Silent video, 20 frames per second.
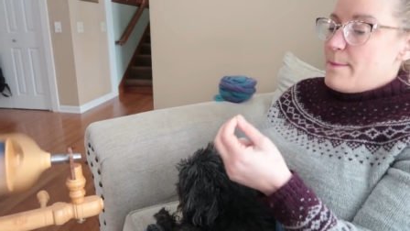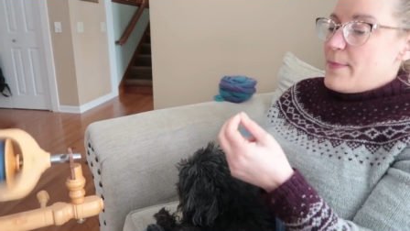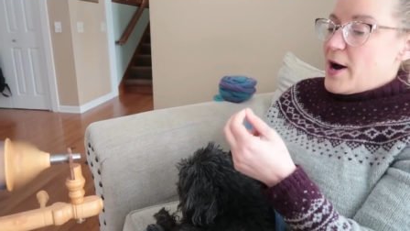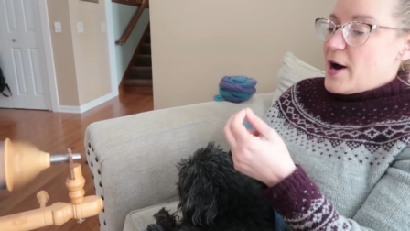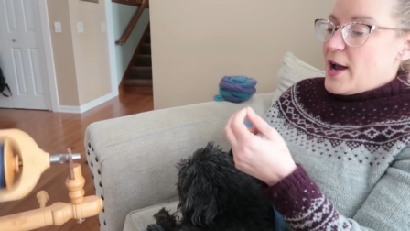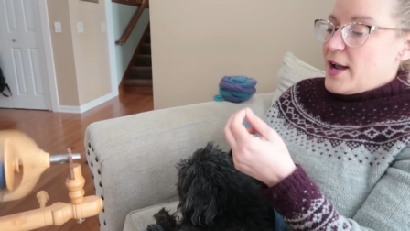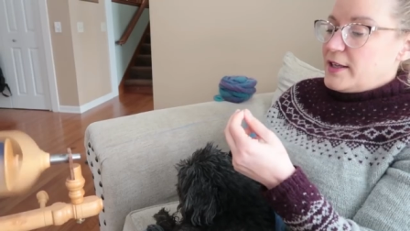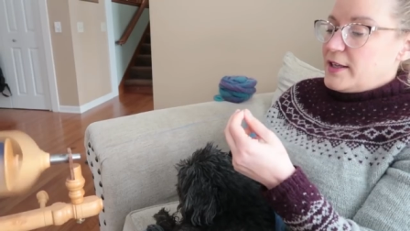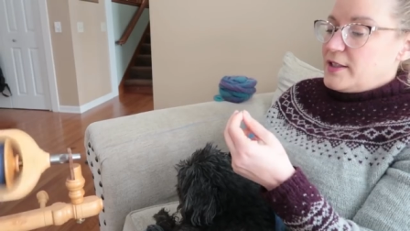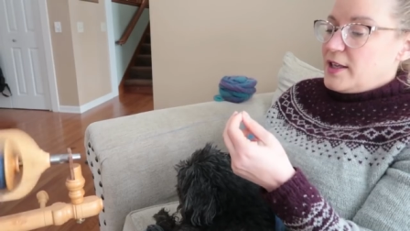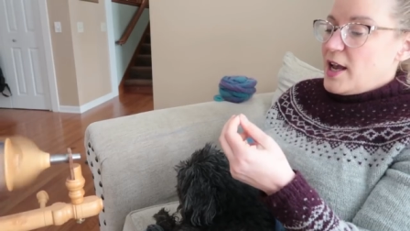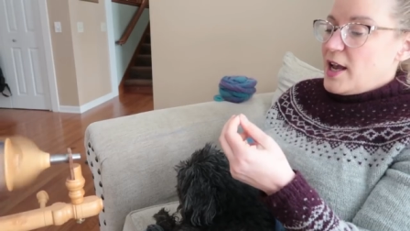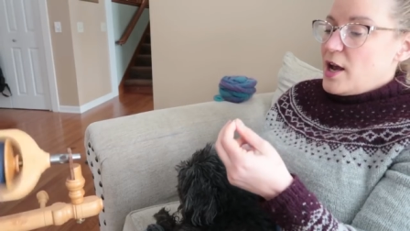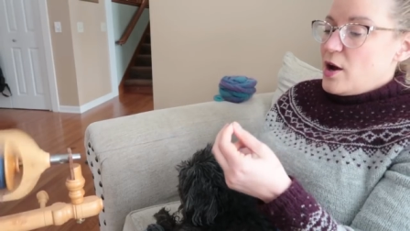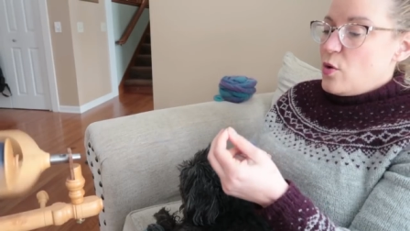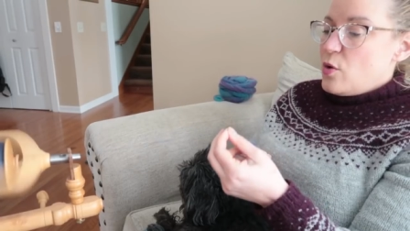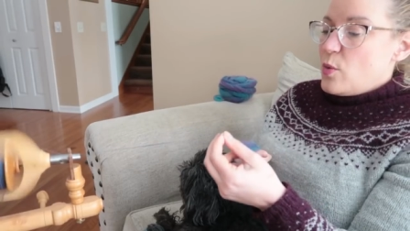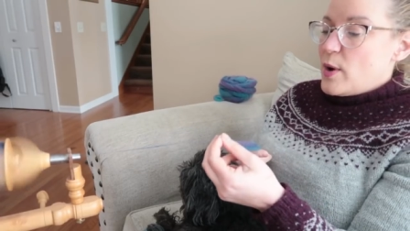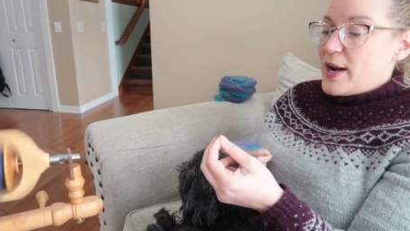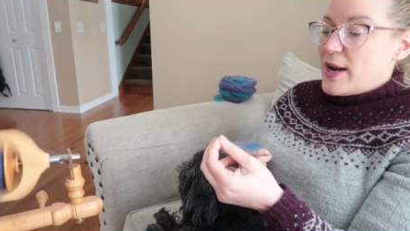But
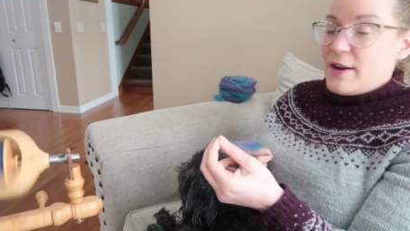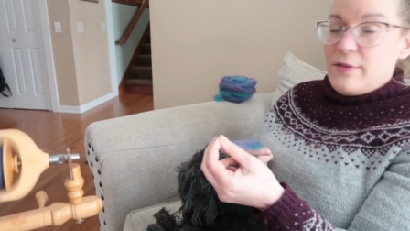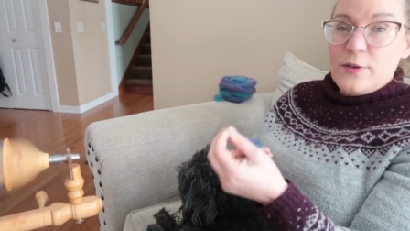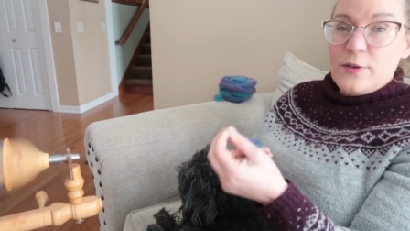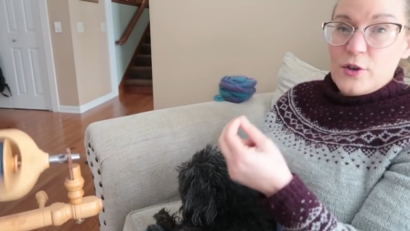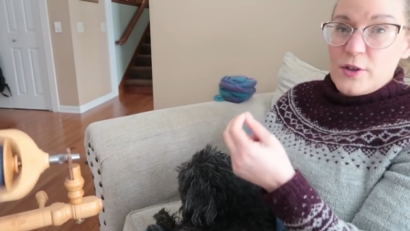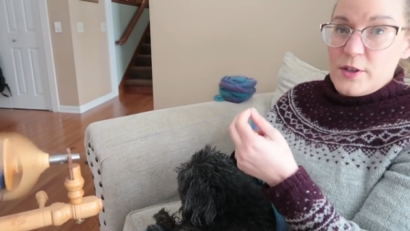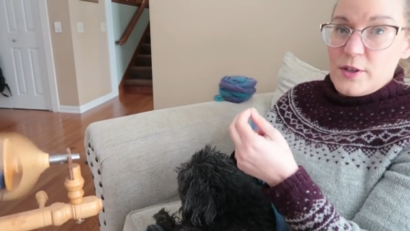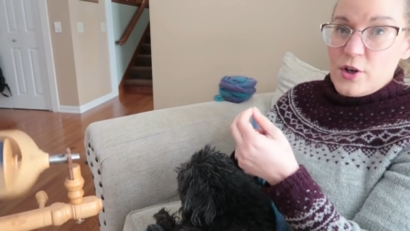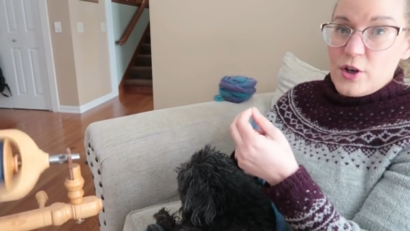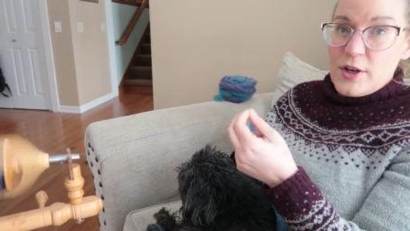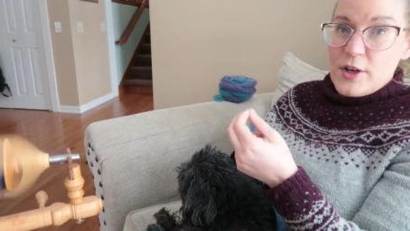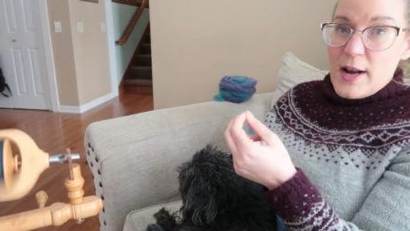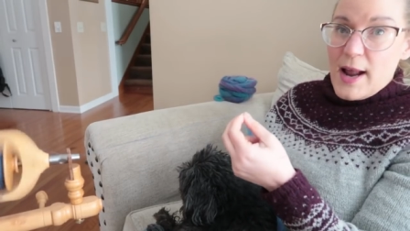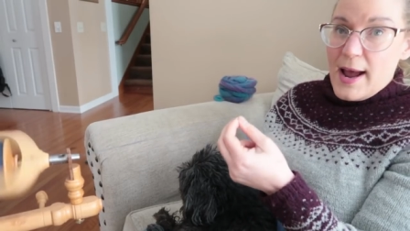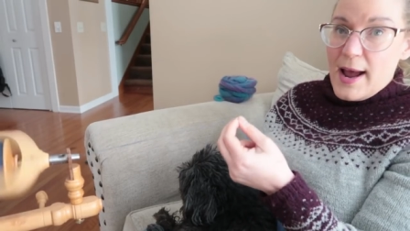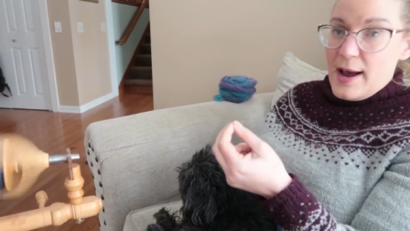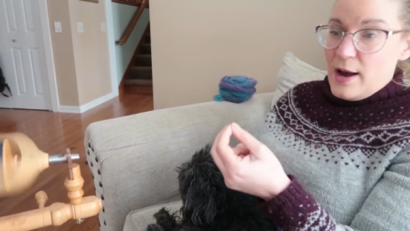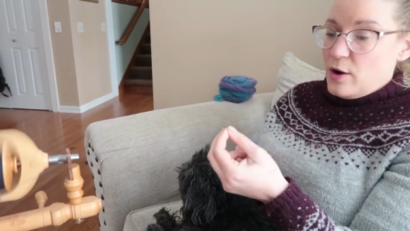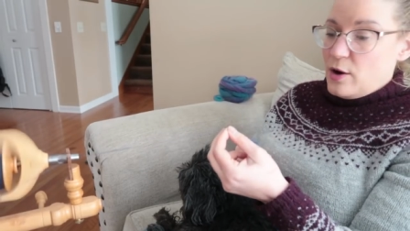when I first started
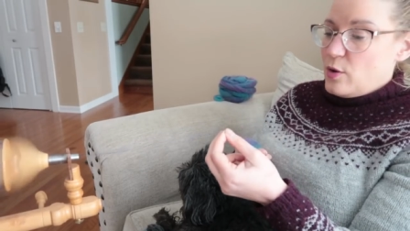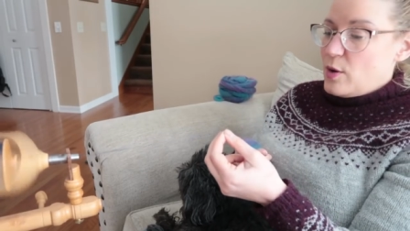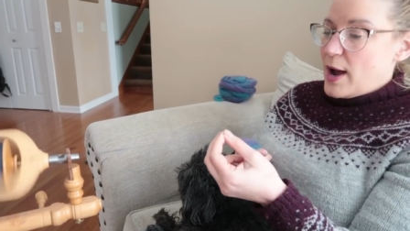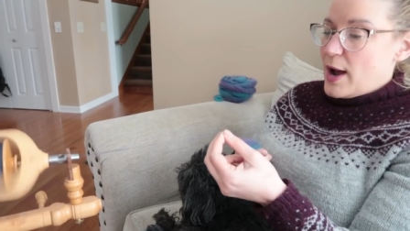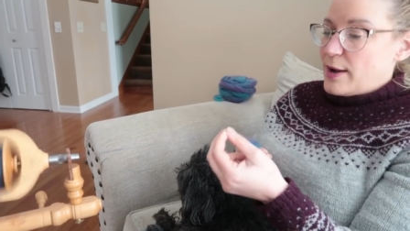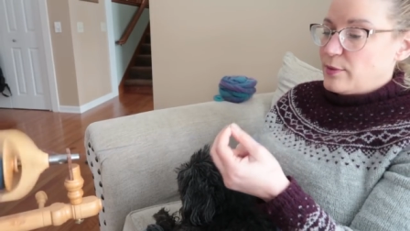out,